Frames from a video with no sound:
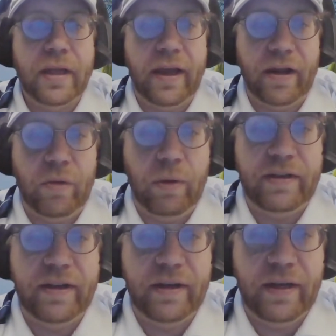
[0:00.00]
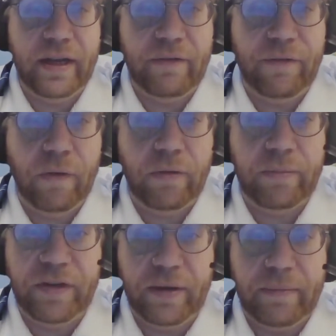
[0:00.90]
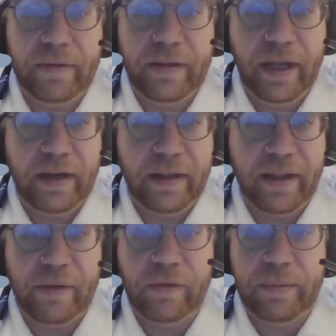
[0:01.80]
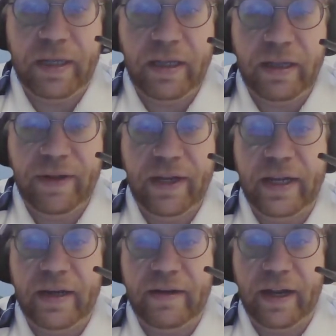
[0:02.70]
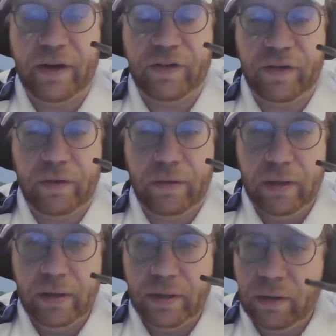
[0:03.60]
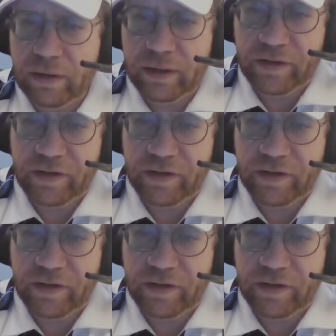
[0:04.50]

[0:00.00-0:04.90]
and Gwynton informs him that they would be leaving in a day or so. Colton